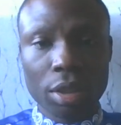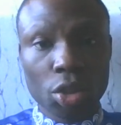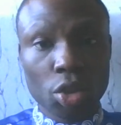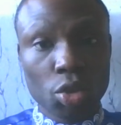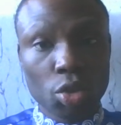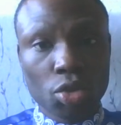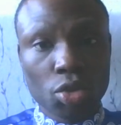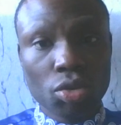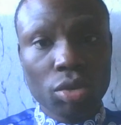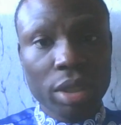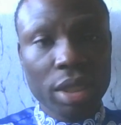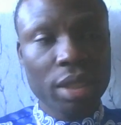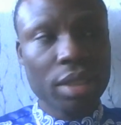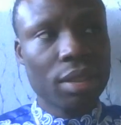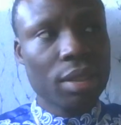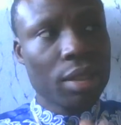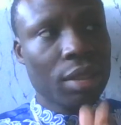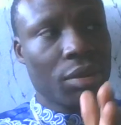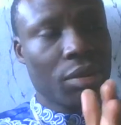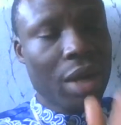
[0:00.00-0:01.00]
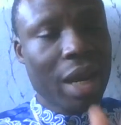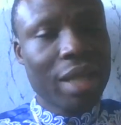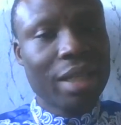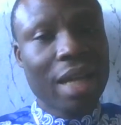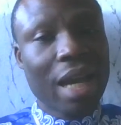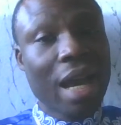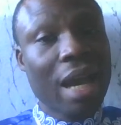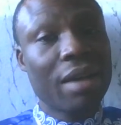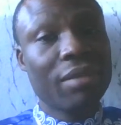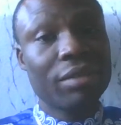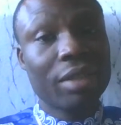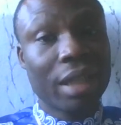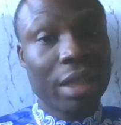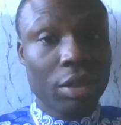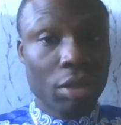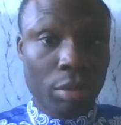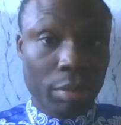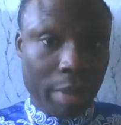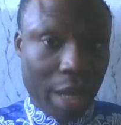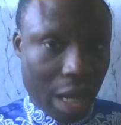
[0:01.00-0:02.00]
You do this right after
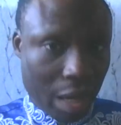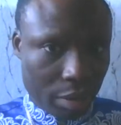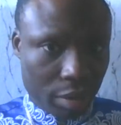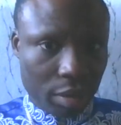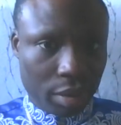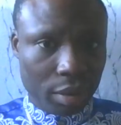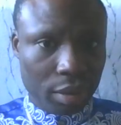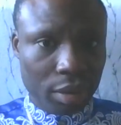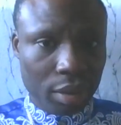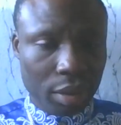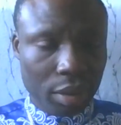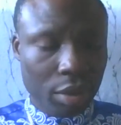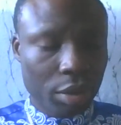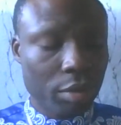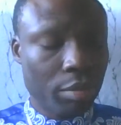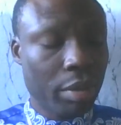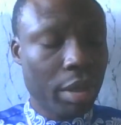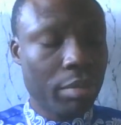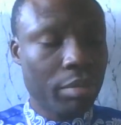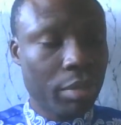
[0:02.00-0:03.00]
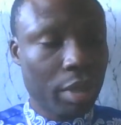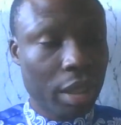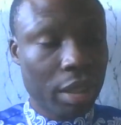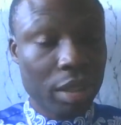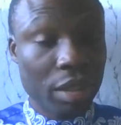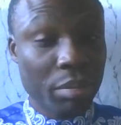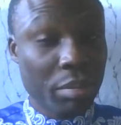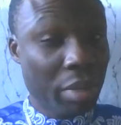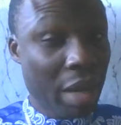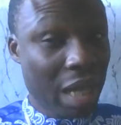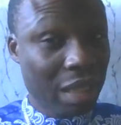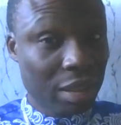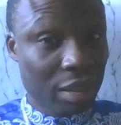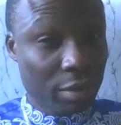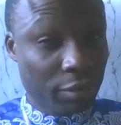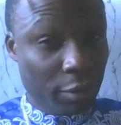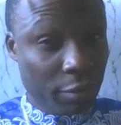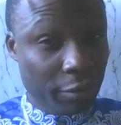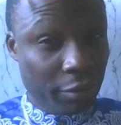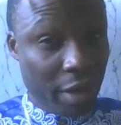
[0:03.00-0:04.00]
your bath. Remember, the bath is
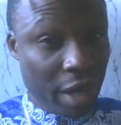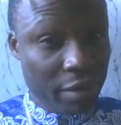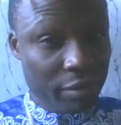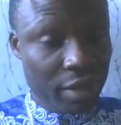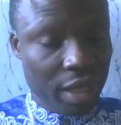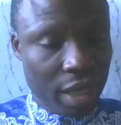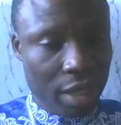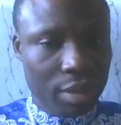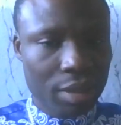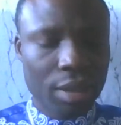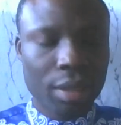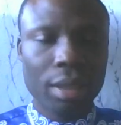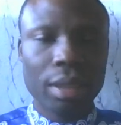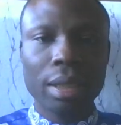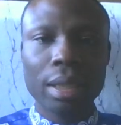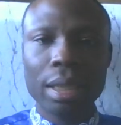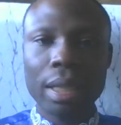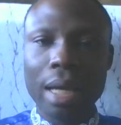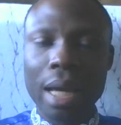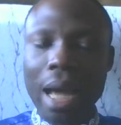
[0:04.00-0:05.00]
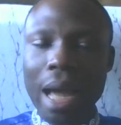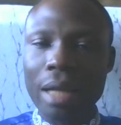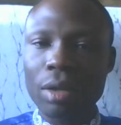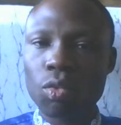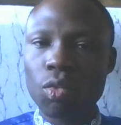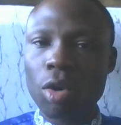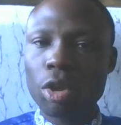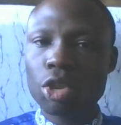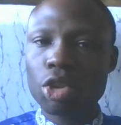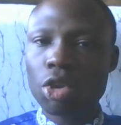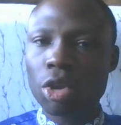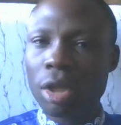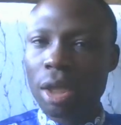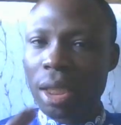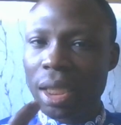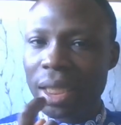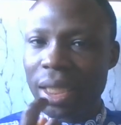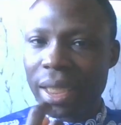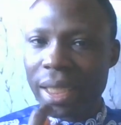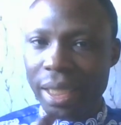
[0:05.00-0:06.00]
for 5 days, and what you're
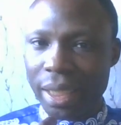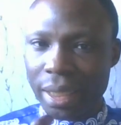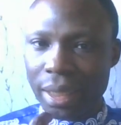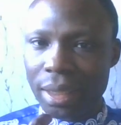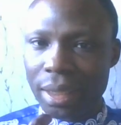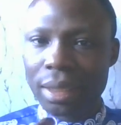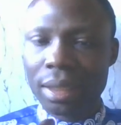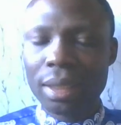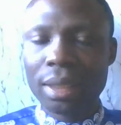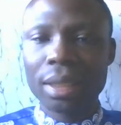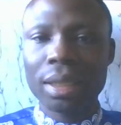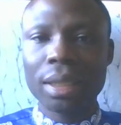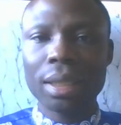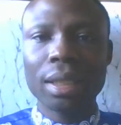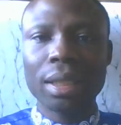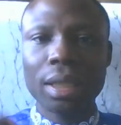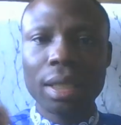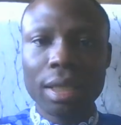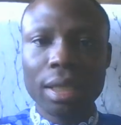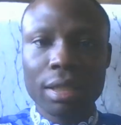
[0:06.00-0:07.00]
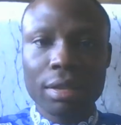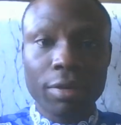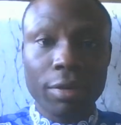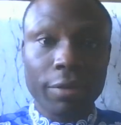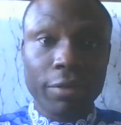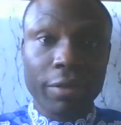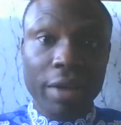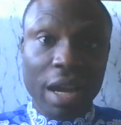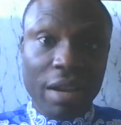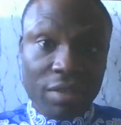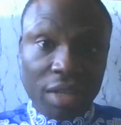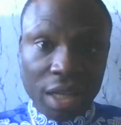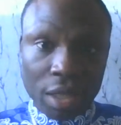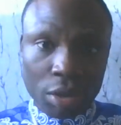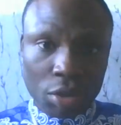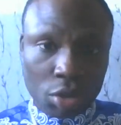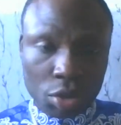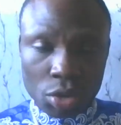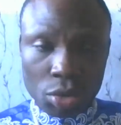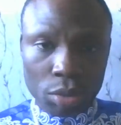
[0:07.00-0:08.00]
licking is for 5
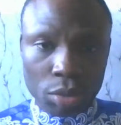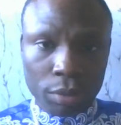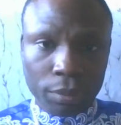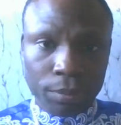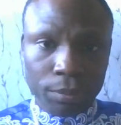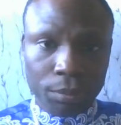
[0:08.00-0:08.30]
days too.